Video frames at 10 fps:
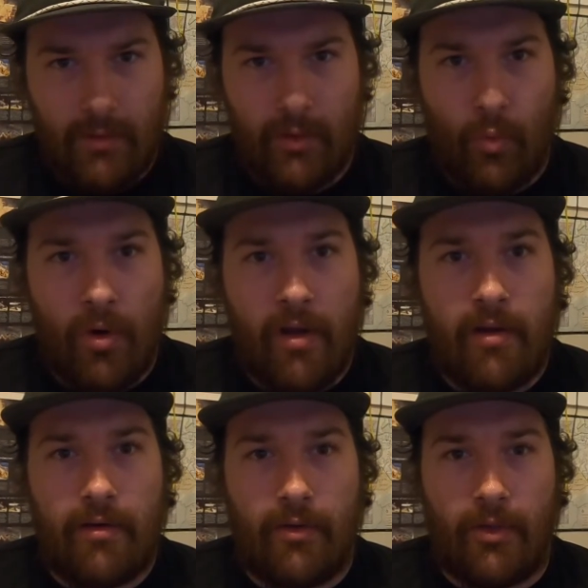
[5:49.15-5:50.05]

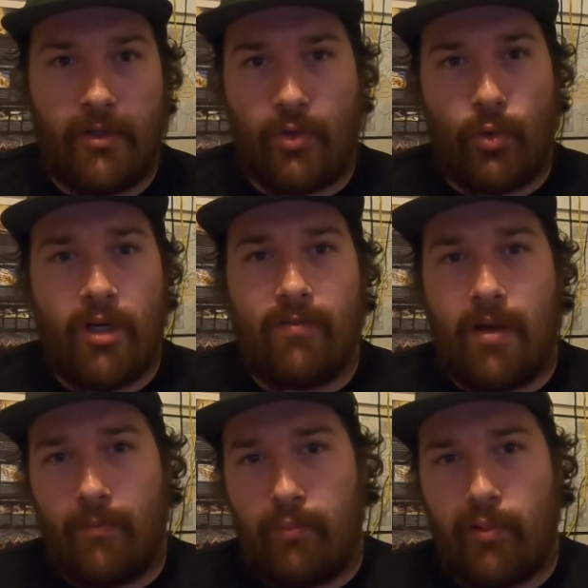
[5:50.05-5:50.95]
there's three of them
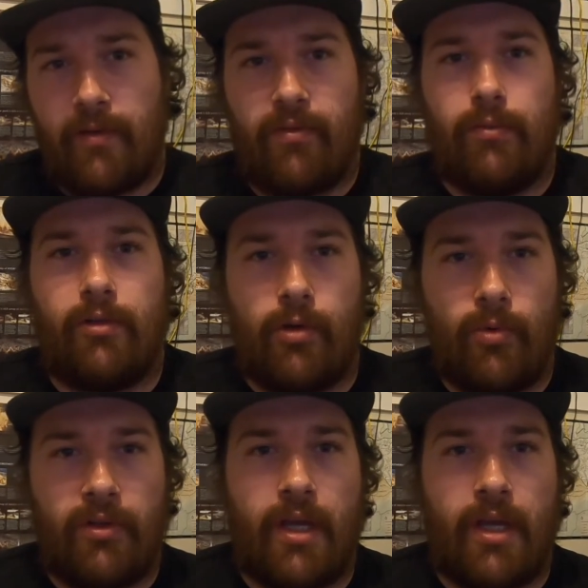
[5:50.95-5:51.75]
I'm pretty familiar with.